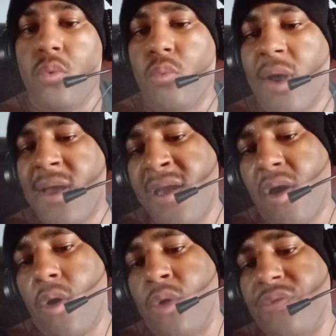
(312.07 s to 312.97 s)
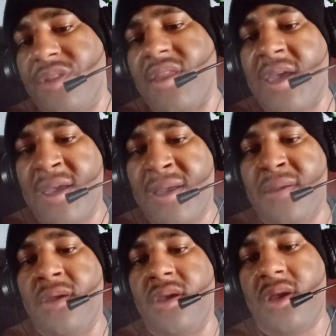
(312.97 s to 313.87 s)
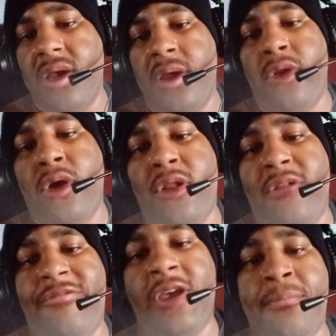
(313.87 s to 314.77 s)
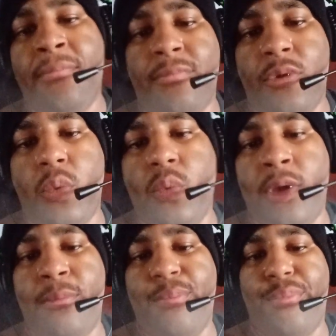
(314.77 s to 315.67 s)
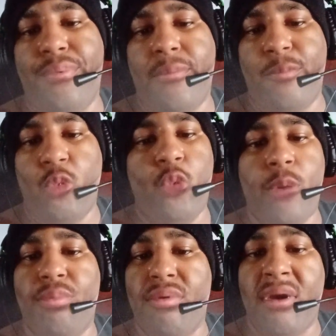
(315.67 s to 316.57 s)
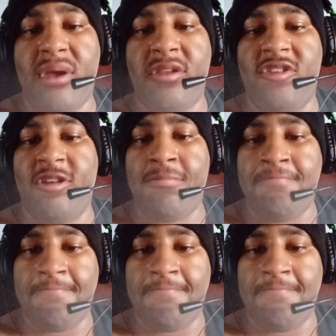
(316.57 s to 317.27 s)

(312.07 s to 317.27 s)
Why aren't they in the Hall of Fame with Bret and Jim?